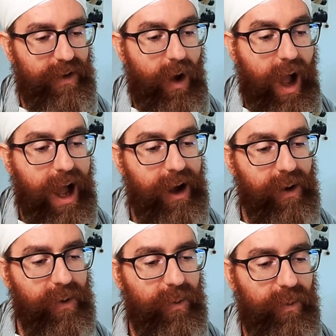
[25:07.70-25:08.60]

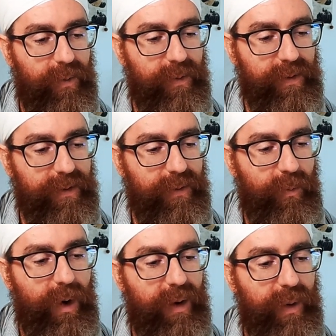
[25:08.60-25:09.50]
how
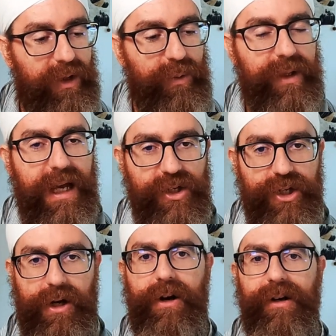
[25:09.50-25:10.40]
will we do that
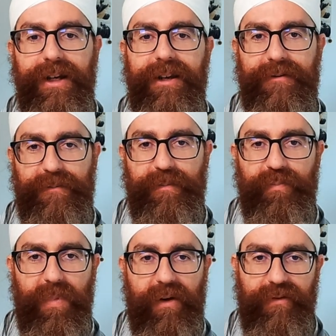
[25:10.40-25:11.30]
journey
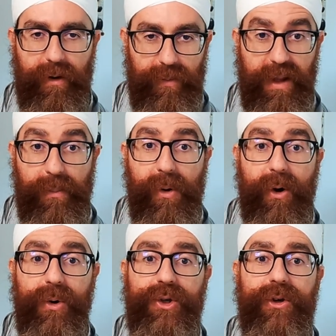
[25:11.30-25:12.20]
from the
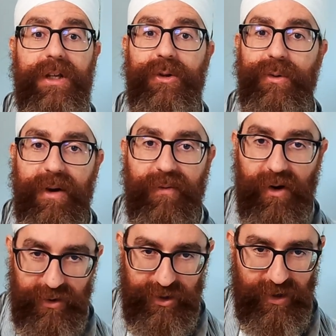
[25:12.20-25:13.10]
motion into
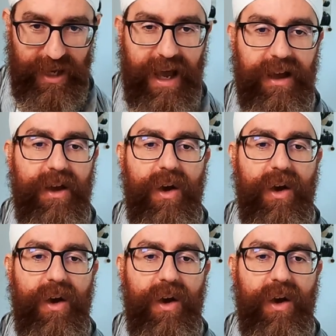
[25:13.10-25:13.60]
devotion, yeah,